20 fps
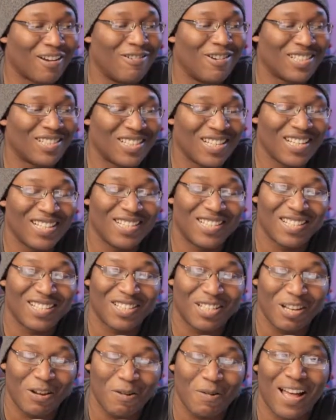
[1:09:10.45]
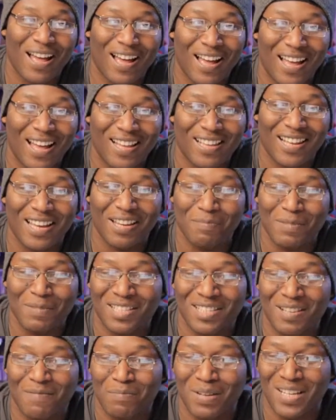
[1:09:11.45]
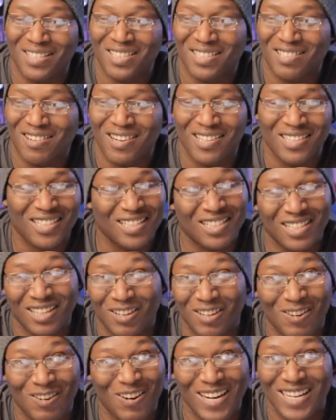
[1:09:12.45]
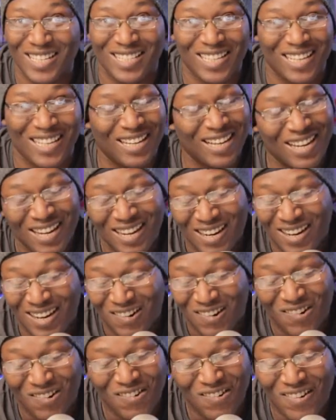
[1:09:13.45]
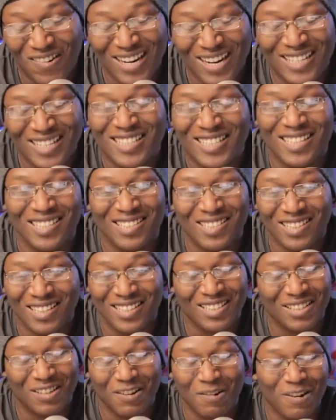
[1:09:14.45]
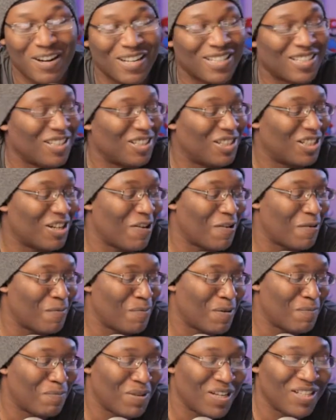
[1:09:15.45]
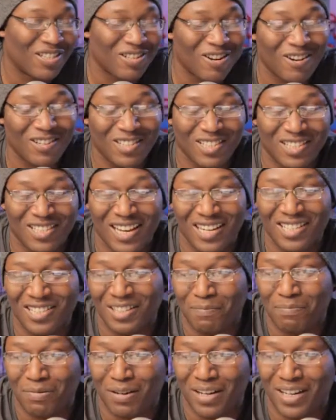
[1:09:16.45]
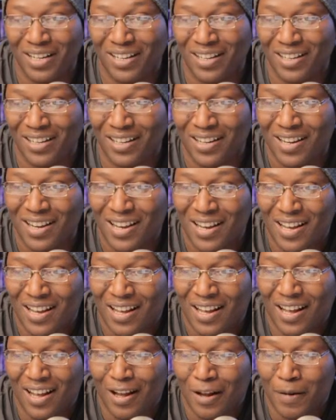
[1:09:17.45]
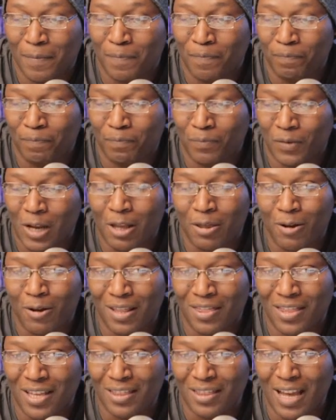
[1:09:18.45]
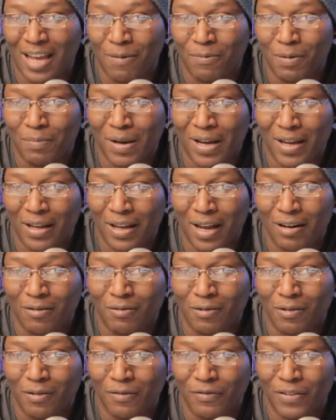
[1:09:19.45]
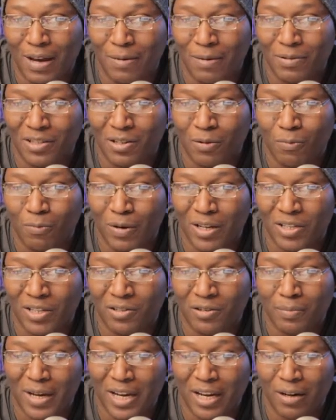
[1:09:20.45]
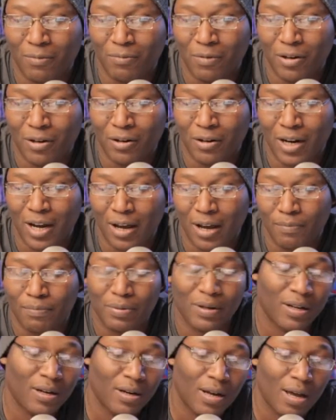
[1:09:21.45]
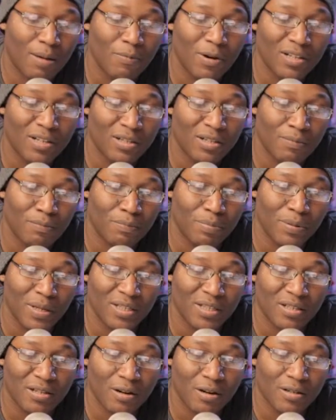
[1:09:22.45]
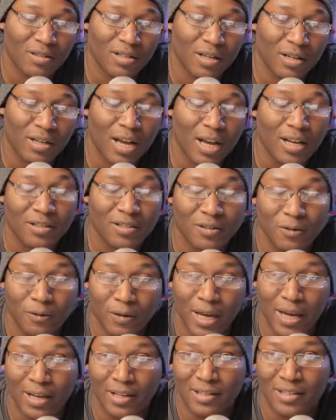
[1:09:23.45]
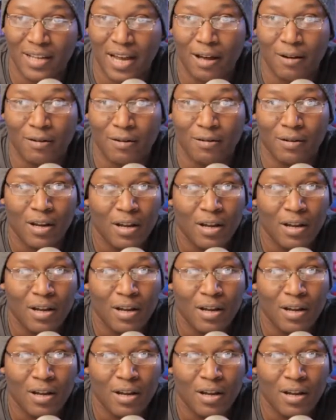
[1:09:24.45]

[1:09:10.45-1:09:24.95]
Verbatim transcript: with season two. I, I like me some Beastars. That's a crazy crazy it's a crazy show but beastars is actually pretty good um although i think that one might i don't know if that one's a western made one or not but i'm watching beastars uh, yasuke is out